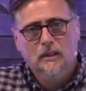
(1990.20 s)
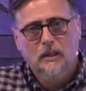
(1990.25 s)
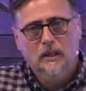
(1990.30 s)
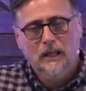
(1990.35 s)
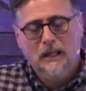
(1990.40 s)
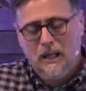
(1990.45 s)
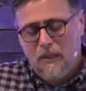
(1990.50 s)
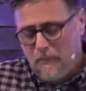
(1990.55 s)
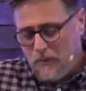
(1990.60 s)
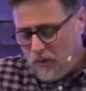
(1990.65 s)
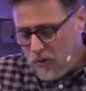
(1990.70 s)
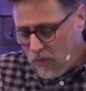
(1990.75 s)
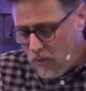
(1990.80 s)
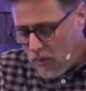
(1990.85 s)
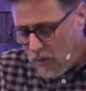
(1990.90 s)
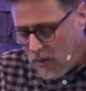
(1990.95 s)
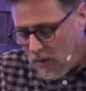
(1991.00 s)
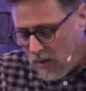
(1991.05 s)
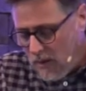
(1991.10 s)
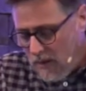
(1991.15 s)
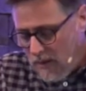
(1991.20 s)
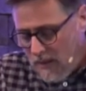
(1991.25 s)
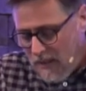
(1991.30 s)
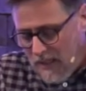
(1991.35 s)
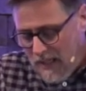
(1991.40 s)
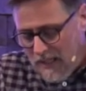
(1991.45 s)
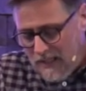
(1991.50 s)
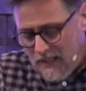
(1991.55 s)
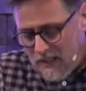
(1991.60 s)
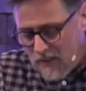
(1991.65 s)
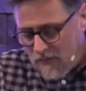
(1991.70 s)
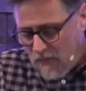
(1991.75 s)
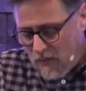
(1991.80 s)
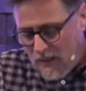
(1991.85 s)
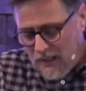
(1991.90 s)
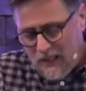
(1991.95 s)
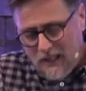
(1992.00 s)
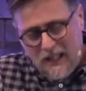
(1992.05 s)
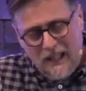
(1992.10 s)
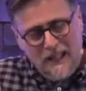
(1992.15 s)
and I'm sure at this
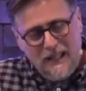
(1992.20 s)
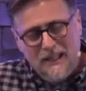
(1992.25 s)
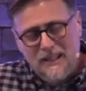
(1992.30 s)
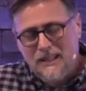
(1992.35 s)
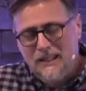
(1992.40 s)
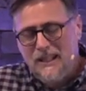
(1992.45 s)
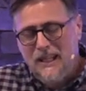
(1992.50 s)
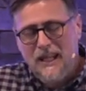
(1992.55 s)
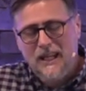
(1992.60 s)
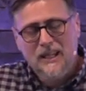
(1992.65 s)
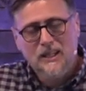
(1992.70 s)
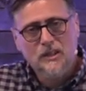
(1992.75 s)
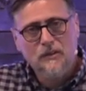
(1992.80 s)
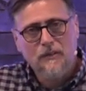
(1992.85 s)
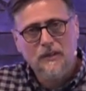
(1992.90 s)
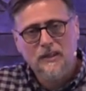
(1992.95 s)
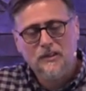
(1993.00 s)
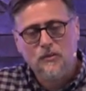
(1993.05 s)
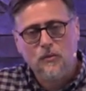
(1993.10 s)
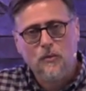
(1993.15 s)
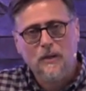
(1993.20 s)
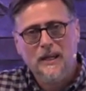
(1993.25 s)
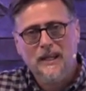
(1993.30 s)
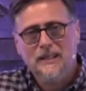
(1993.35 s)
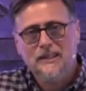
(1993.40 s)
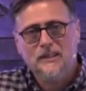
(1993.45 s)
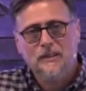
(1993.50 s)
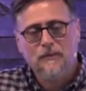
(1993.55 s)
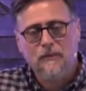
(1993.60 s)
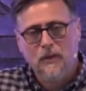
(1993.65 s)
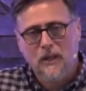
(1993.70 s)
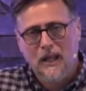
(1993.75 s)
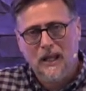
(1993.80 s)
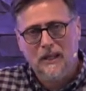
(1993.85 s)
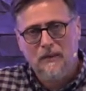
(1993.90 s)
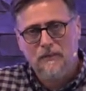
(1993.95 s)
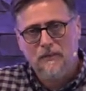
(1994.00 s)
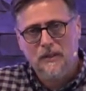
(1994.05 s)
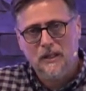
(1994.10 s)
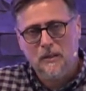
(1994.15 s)
very late stage of his race of
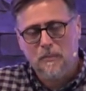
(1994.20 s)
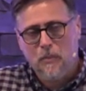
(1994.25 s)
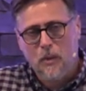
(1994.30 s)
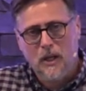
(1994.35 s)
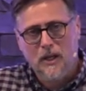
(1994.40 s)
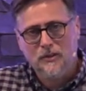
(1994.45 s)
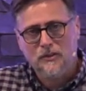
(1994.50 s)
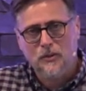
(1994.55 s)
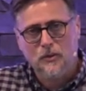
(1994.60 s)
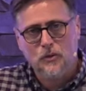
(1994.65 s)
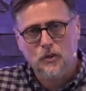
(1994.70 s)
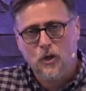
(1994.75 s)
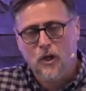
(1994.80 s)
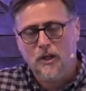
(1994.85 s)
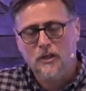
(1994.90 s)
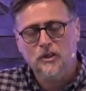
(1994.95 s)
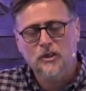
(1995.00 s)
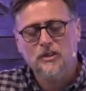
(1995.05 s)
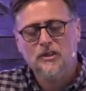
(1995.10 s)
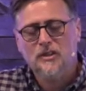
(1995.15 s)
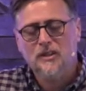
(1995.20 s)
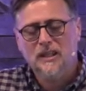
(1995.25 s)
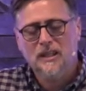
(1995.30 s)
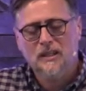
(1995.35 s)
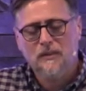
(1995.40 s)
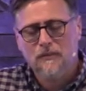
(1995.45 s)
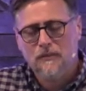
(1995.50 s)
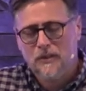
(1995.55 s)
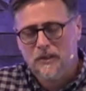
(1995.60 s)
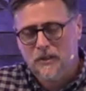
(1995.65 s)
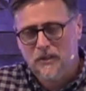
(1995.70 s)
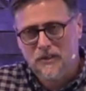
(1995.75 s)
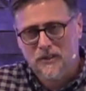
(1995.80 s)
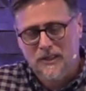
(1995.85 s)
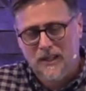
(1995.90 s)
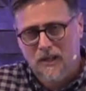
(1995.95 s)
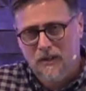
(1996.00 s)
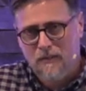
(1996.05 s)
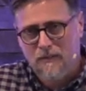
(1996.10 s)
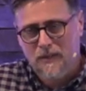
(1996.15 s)
life, the Apostle John, just think for
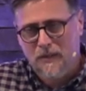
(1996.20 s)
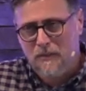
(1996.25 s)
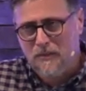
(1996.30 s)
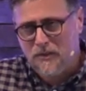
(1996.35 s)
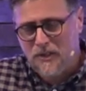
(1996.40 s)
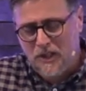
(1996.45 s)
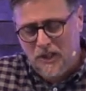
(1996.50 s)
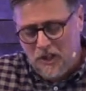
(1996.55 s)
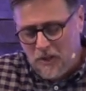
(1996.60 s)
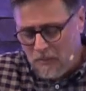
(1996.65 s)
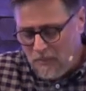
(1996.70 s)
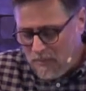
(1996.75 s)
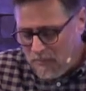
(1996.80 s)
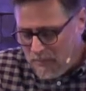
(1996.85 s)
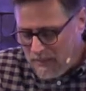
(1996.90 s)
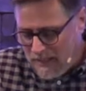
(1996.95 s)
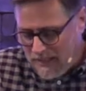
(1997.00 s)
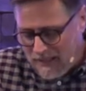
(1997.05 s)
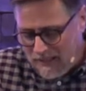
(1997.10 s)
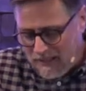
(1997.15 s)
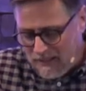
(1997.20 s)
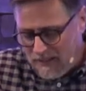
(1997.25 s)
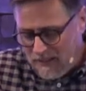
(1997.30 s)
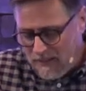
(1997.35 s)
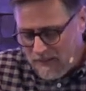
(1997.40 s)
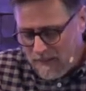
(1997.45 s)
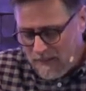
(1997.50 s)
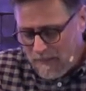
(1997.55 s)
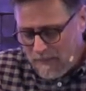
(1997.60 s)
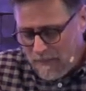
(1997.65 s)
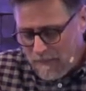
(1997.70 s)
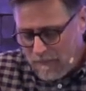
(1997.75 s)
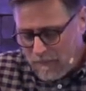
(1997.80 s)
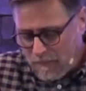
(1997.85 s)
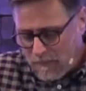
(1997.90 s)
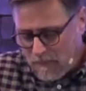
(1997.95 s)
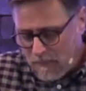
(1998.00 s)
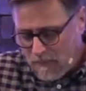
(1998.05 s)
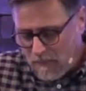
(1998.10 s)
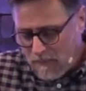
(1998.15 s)
yourself, he was a human being.
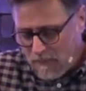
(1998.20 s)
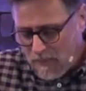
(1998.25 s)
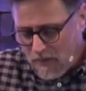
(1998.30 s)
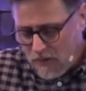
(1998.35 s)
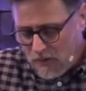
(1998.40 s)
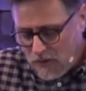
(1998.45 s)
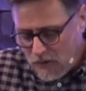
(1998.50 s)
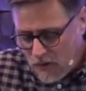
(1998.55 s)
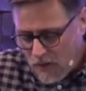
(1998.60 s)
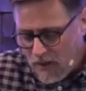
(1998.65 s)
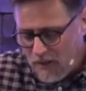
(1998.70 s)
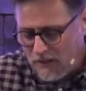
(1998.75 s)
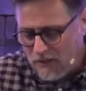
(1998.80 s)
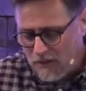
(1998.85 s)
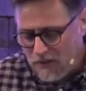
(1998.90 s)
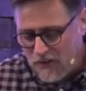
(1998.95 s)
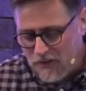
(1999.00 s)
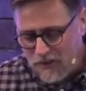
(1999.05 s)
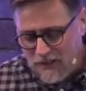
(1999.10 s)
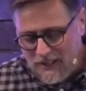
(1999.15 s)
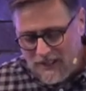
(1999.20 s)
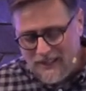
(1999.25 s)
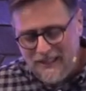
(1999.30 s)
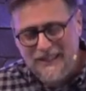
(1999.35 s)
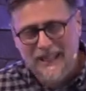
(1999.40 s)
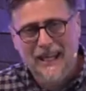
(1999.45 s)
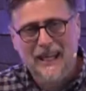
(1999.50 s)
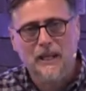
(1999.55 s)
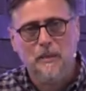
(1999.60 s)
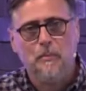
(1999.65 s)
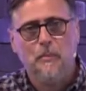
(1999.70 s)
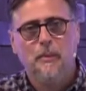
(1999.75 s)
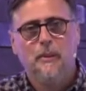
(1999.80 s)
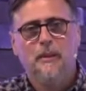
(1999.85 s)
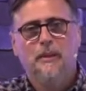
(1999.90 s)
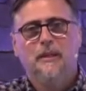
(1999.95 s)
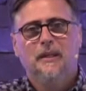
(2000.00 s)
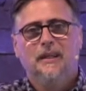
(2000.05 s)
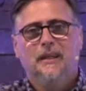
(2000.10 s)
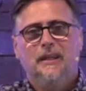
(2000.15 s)
John could see the tape
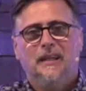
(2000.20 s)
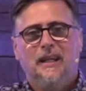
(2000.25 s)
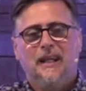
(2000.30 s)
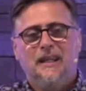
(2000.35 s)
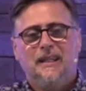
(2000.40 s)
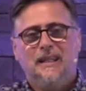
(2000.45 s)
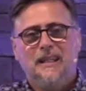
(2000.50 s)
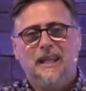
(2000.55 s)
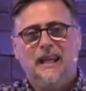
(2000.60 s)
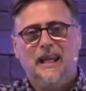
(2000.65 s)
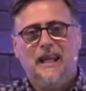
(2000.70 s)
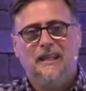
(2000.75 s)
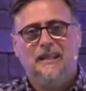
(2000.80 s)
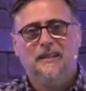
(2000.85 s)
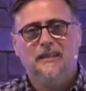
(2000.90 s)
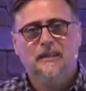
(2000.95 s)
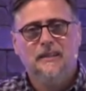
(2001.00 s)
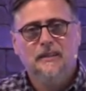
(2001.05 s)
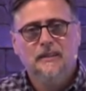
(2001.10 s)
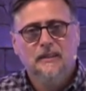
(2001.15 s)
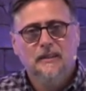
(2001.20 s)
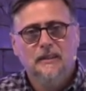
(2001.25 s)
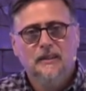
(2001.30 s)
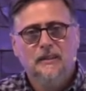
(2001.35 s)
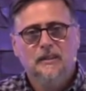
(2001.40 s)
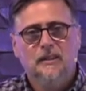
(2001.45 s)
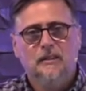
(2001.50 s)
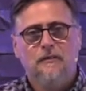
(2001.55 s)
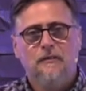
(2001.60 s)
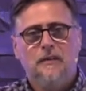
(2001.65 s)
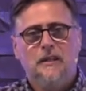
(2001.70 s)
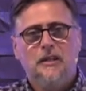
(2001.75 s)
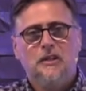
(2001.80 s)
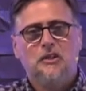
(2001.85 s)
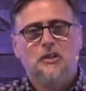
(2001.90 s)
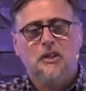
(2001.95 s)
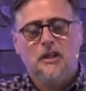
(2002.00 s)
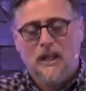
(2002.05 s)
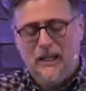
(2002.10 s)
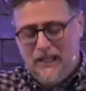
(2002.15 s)
at the end, the
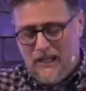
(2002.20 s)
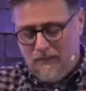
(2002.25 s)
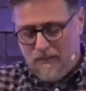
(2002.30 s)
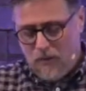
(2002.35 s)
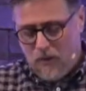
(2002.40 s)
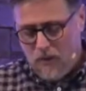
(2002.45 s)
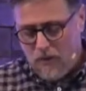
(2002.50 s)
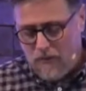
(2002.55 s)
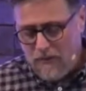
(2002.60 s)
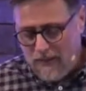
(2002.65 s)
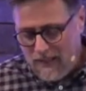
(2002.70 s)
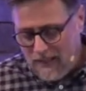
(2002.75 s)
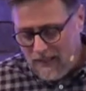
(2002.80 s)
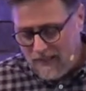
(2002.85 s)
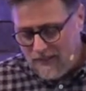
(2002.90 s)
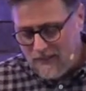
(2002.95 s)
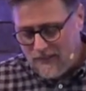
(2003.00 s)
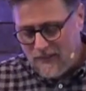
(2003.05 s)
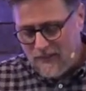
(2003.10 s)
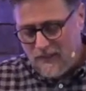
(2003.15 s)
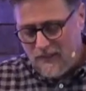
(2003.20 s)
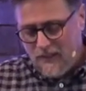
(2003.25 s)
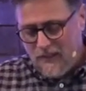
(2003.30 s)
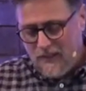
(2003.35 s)
finish line of all things.